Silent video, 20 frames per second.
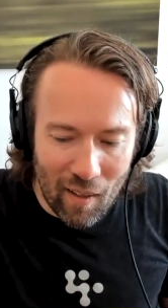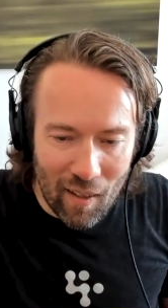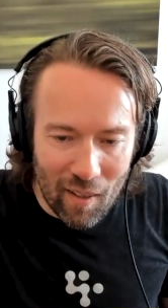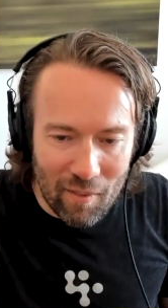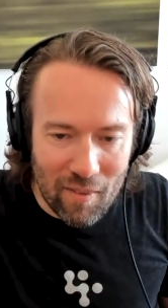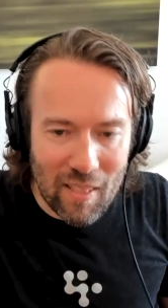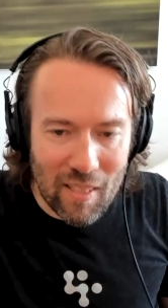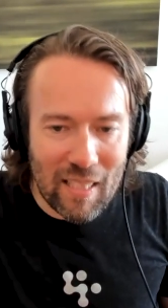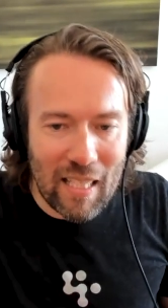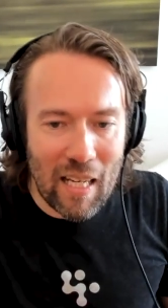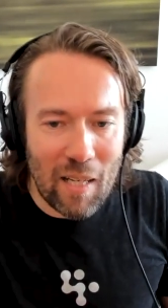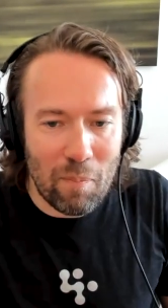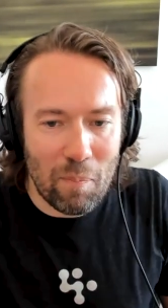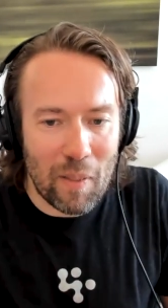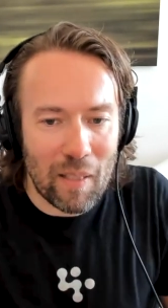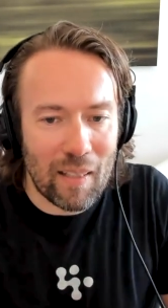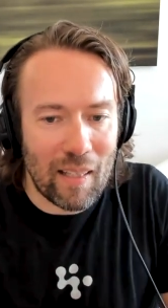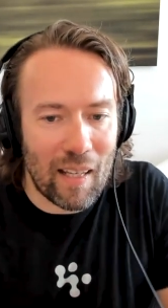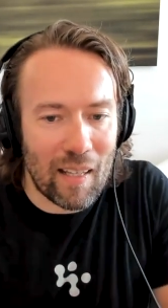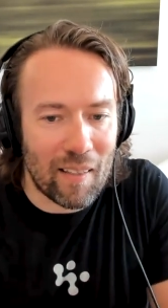
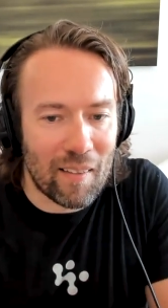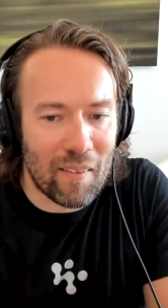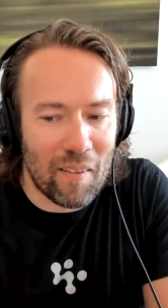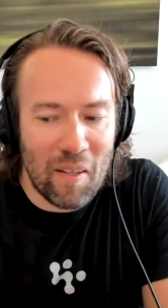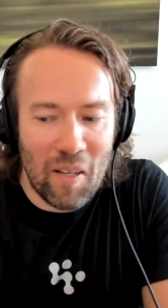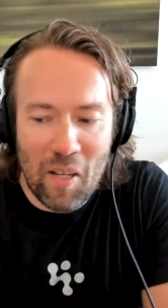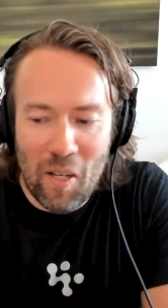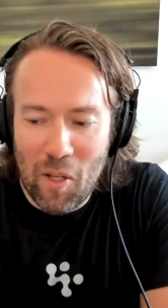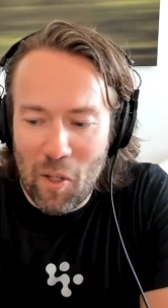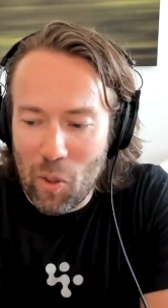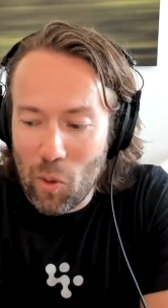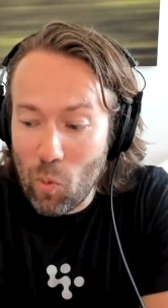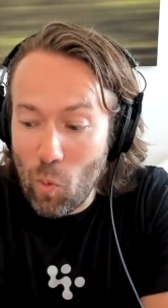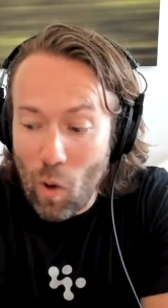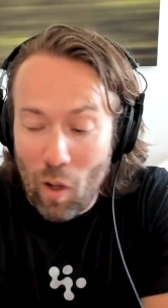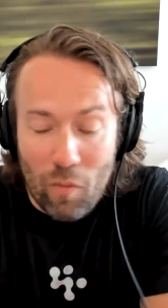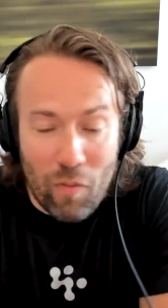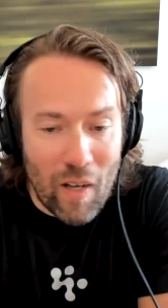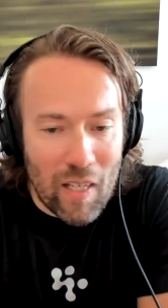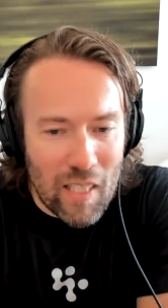statement that
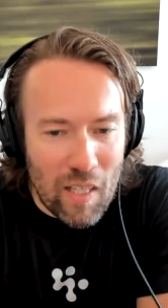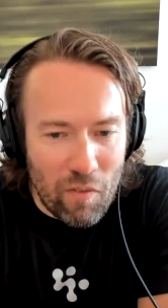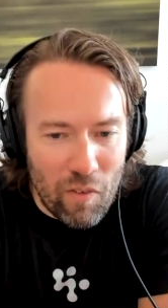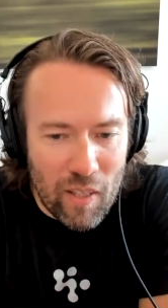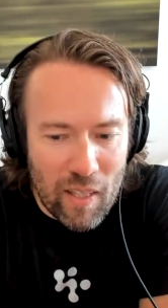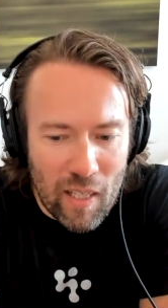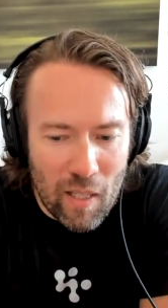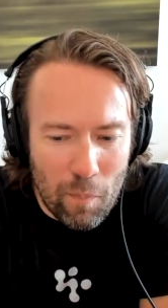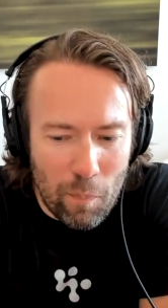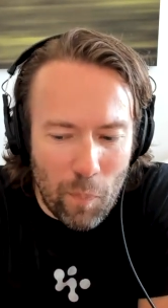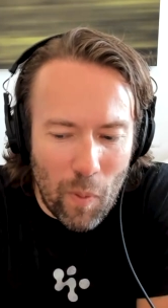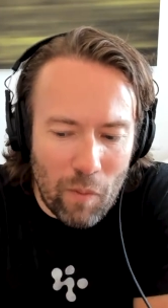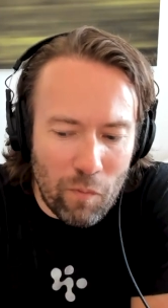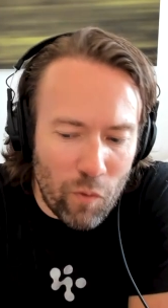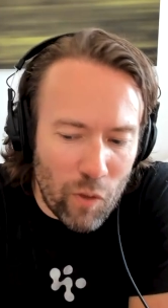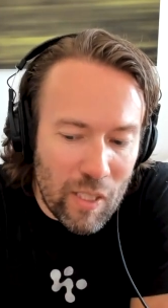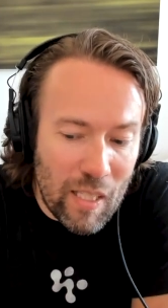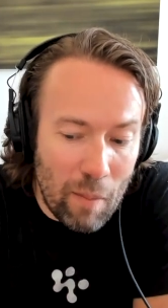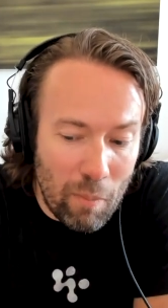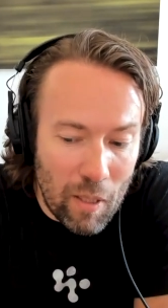qualifies everything. But for
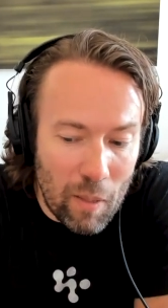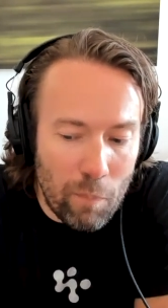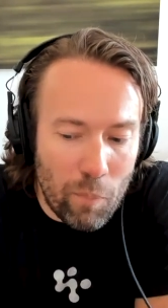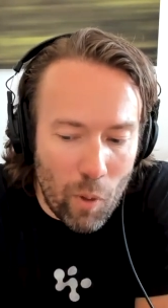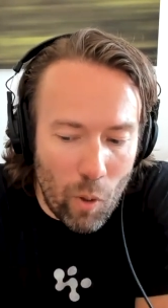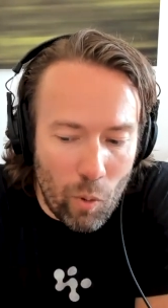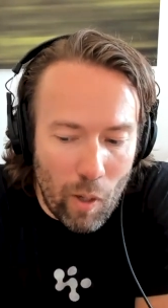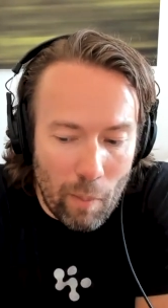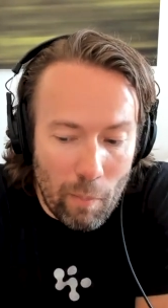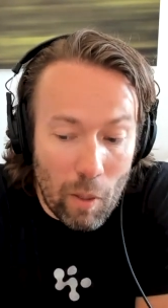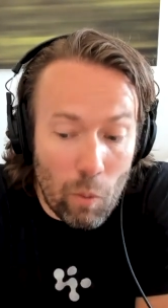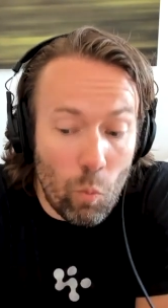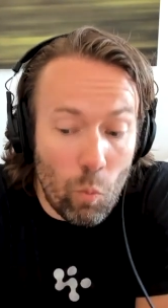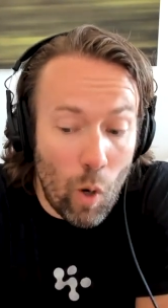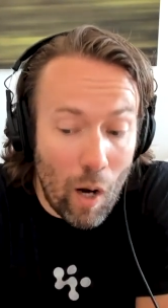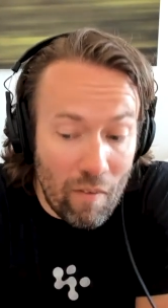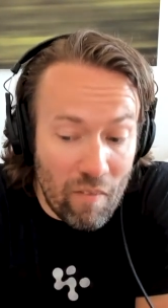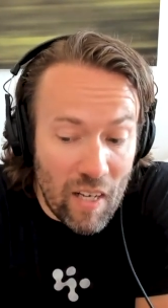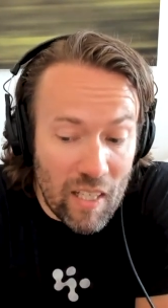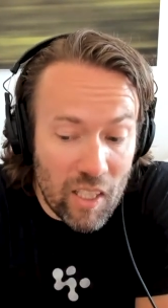example, in programming,
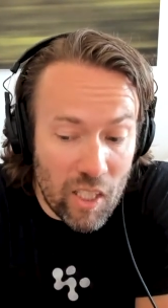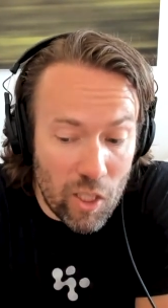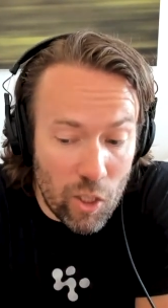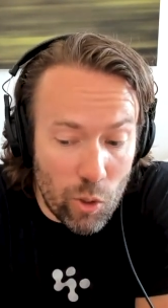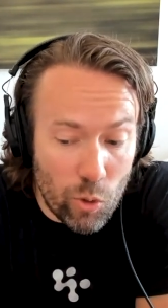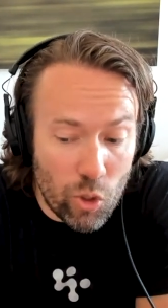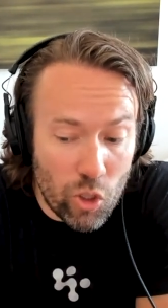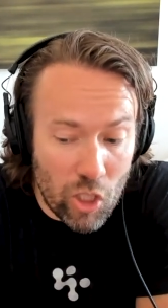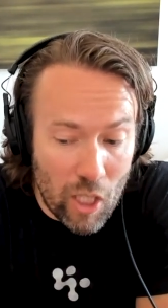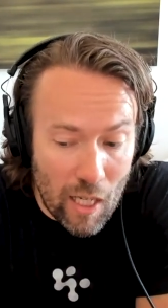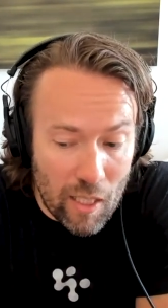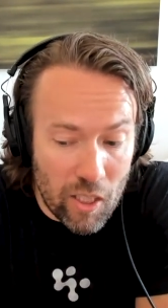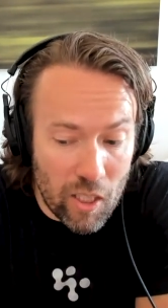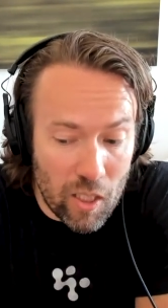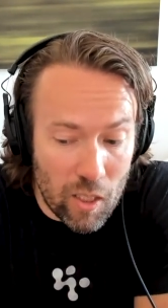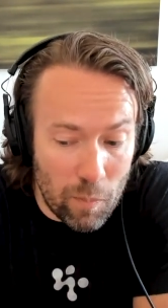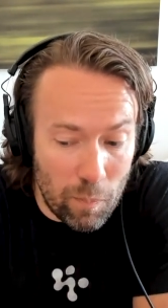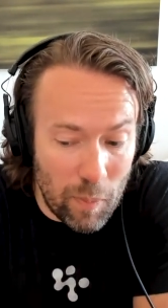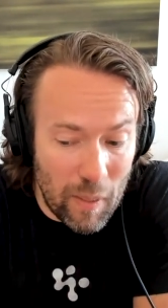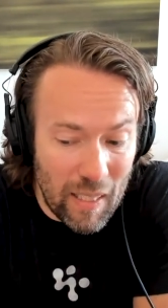where I've actually used
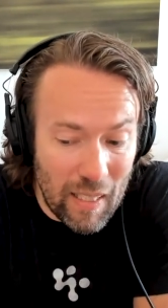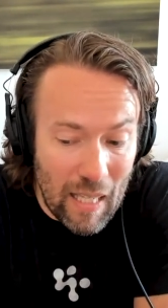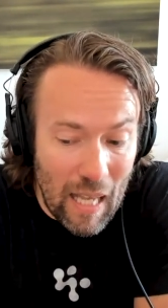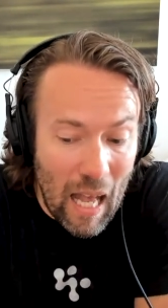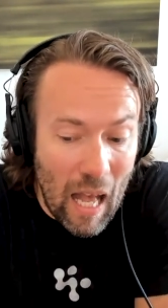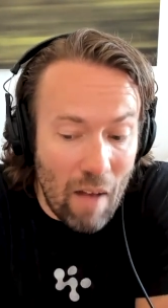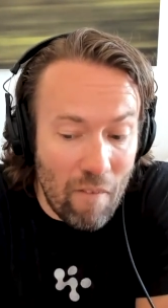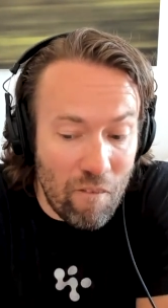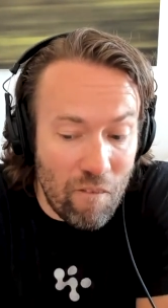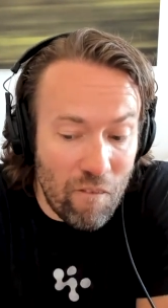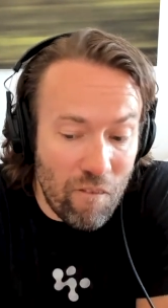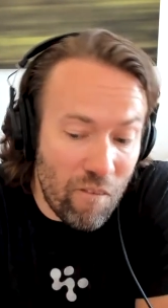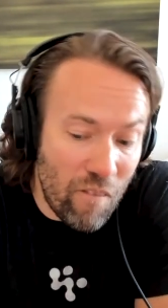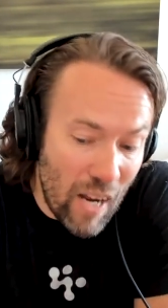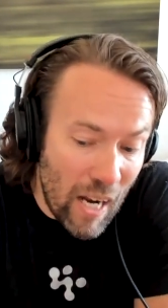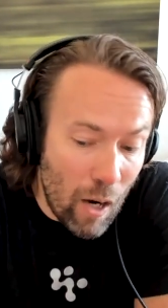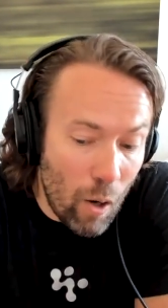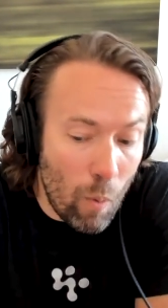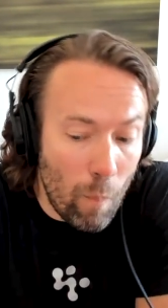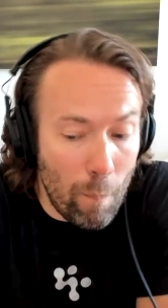ChatGPT a
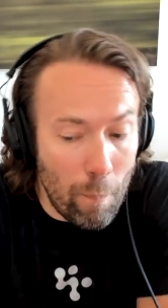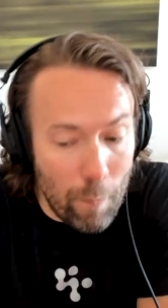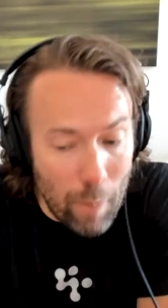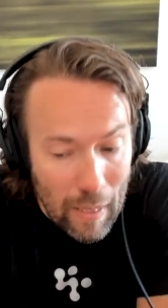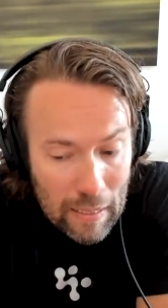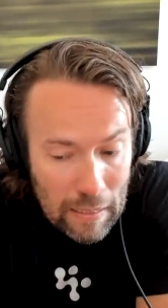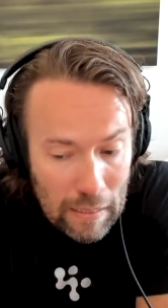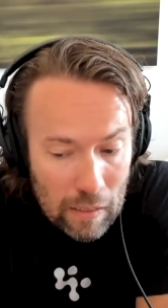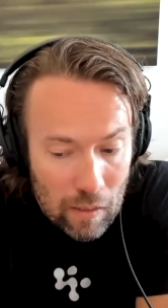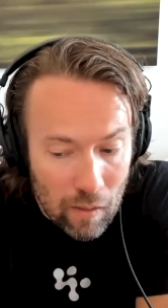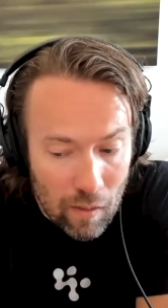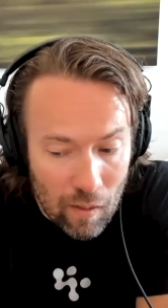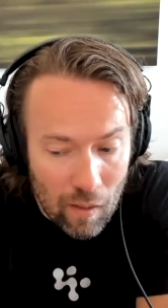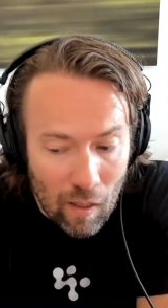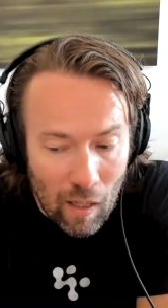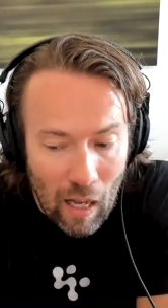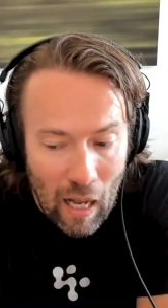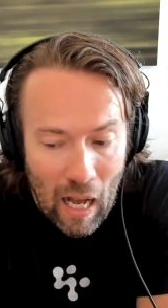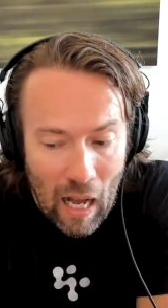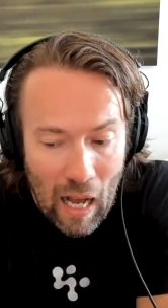fair bit,
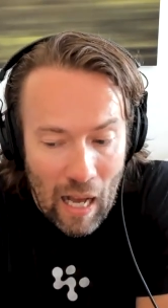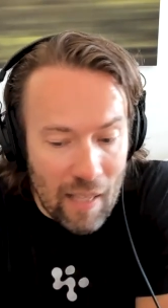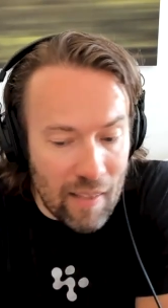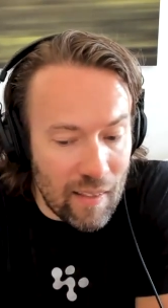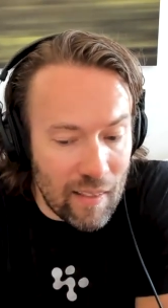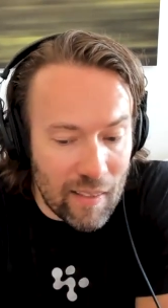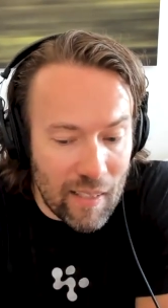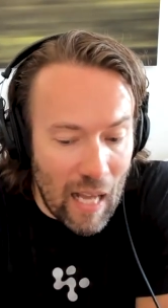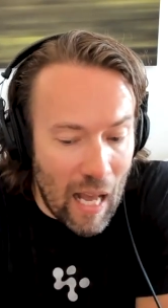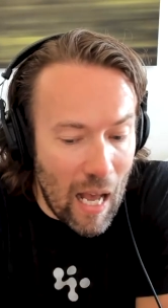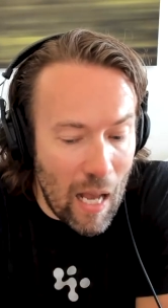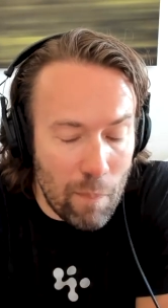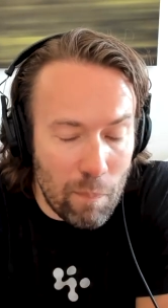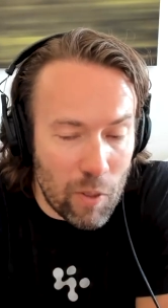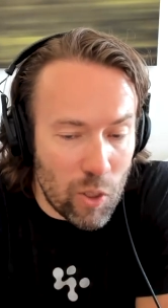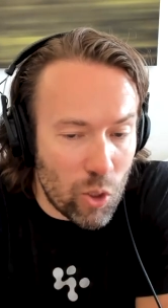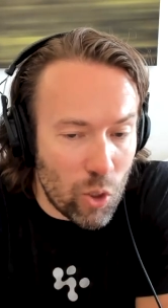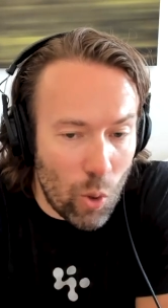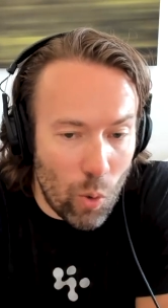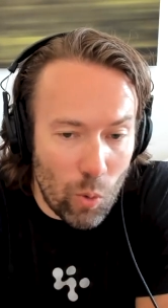I think the hype
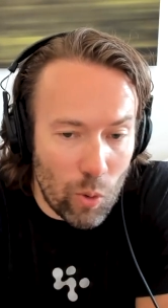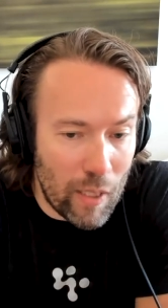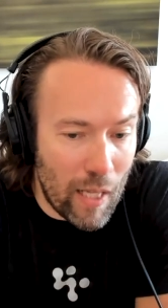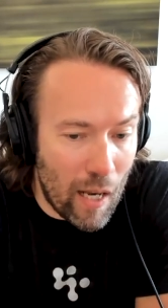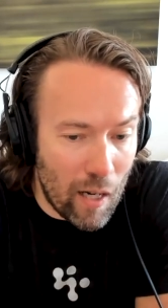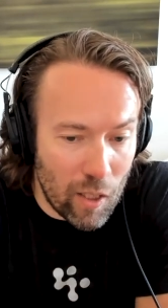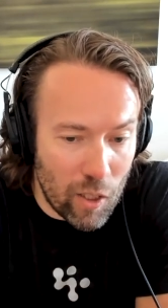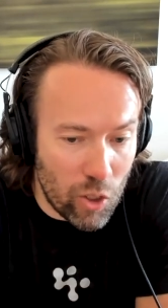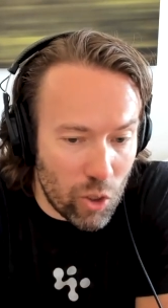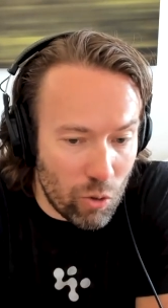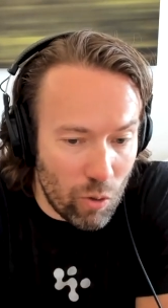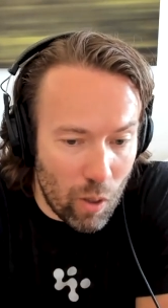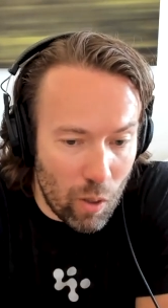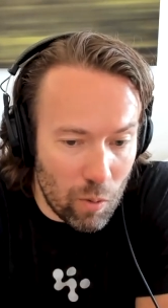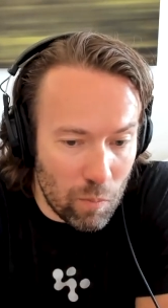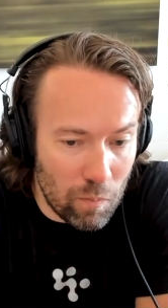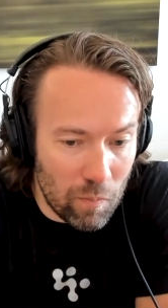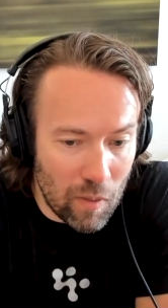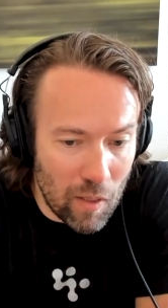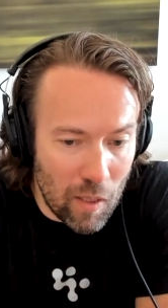is totally out of control.